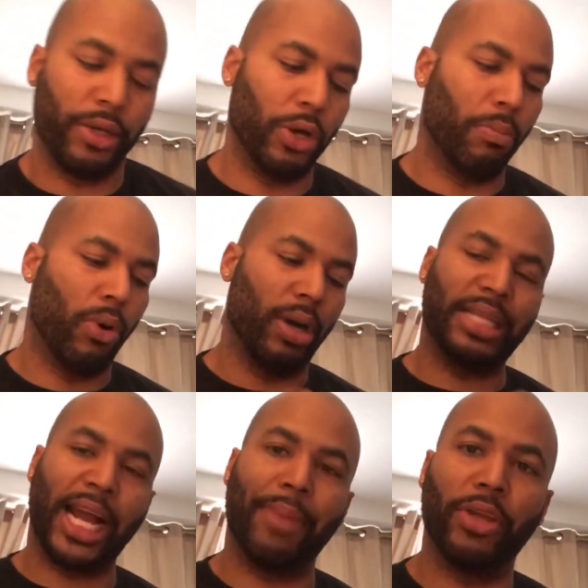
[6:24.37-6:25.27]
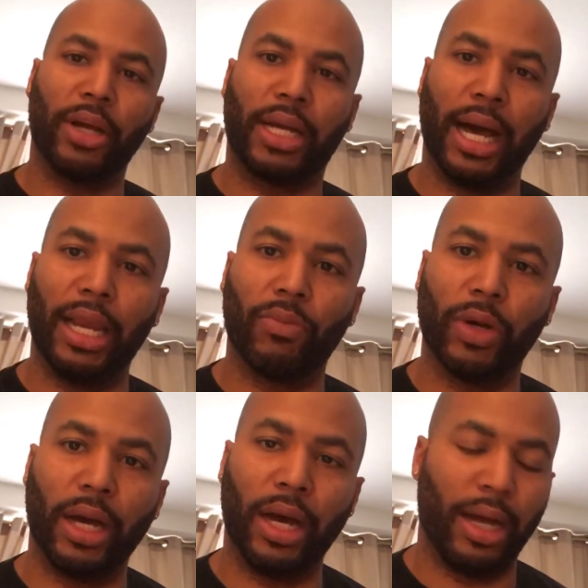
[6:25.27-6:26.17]
the more time you're culling
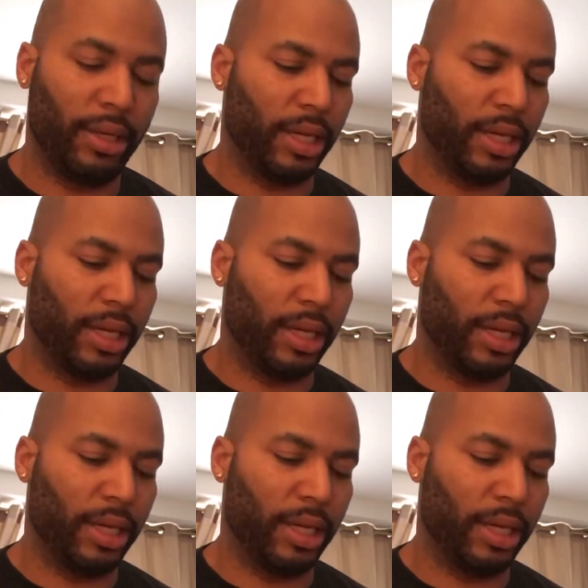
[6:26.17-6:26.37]
with her,